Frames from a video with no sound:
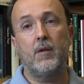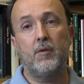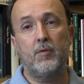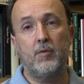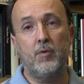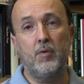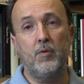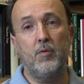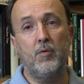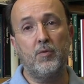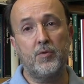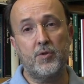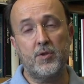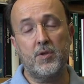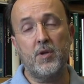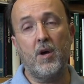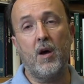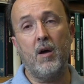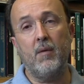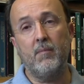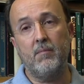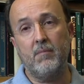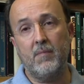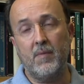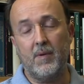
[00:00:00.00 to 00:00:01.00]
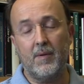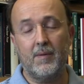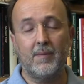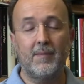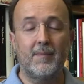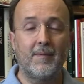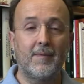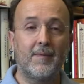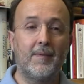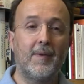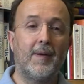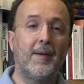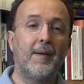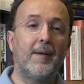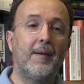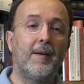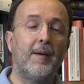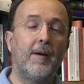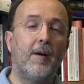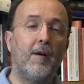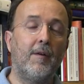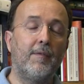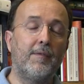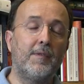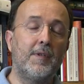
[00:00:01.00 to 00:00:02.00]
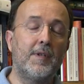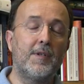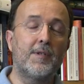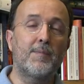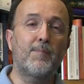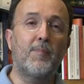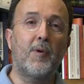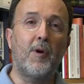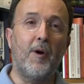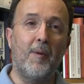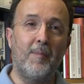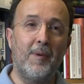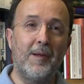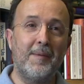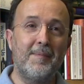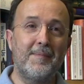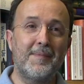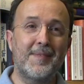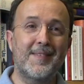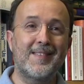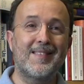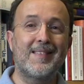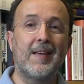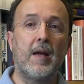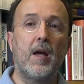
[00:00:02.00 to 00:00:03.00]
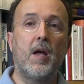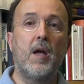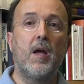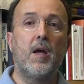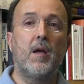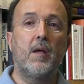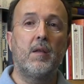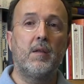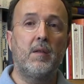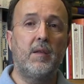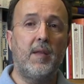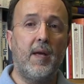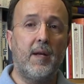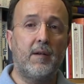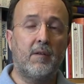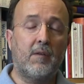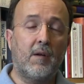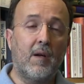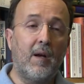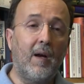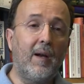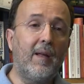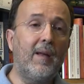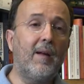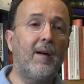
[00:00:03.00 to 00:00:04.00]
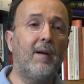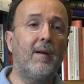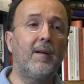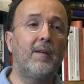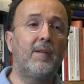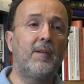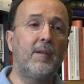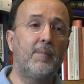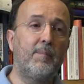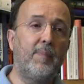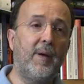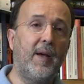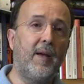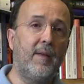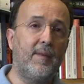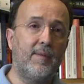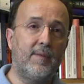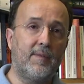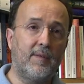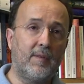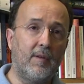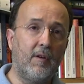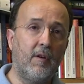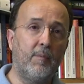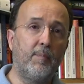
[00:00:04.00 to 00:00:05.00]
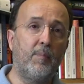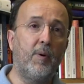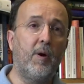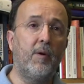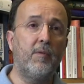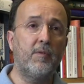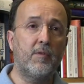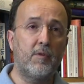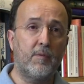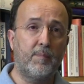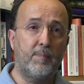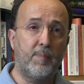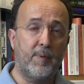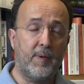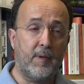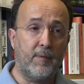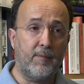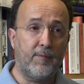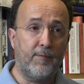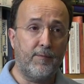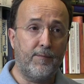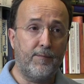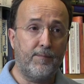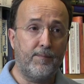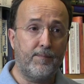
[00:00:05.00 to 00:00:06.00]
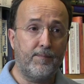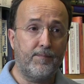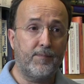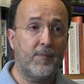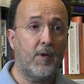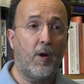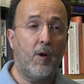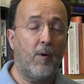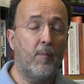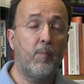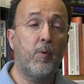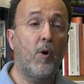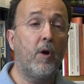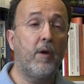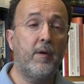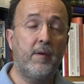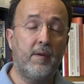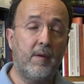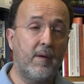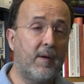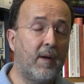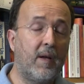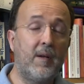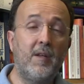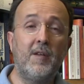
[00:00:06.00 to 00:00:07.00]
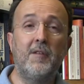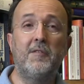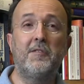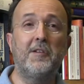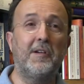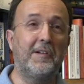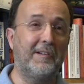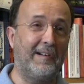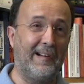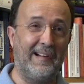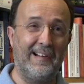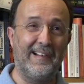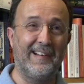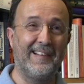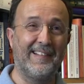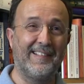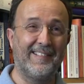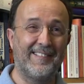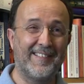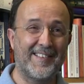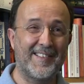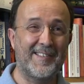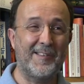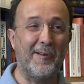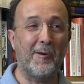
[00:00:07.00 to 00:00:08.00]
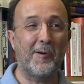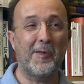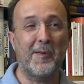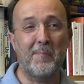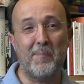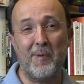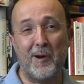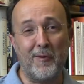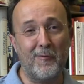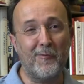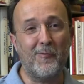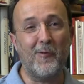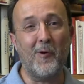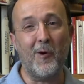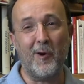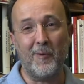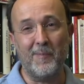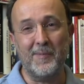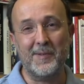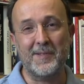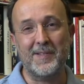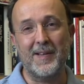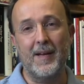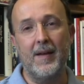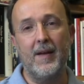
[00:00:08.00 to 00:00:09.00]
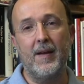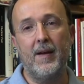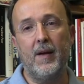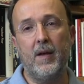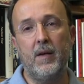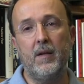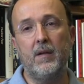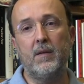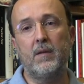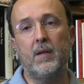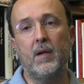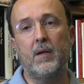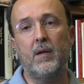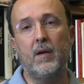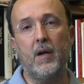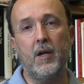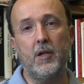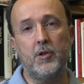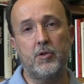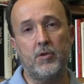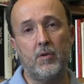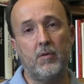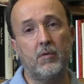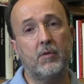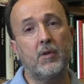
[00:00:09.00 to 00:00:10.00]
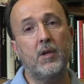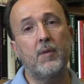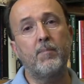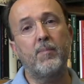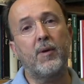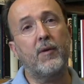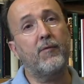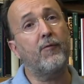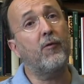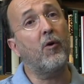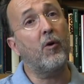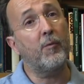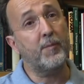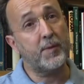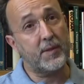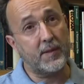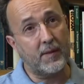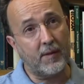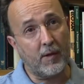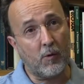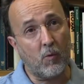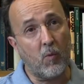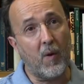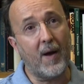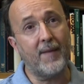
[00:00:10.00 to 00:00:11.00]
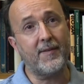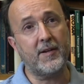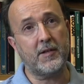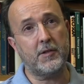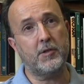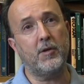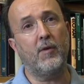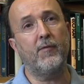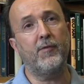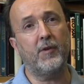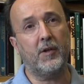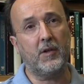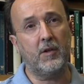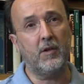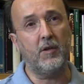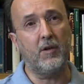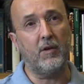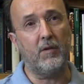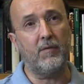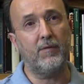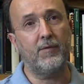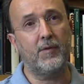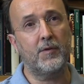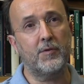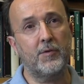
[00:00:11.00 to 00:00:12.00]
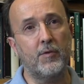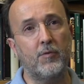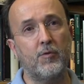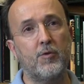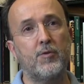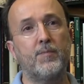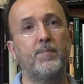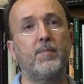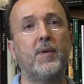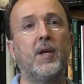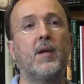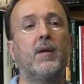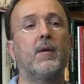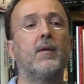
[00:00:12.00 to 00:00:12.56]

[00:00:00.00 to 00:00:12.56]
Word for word: to some of these problems that clearly depends upon, the upon an integral. So he performs an integration. He performs the quadrature of a curve, so to speak.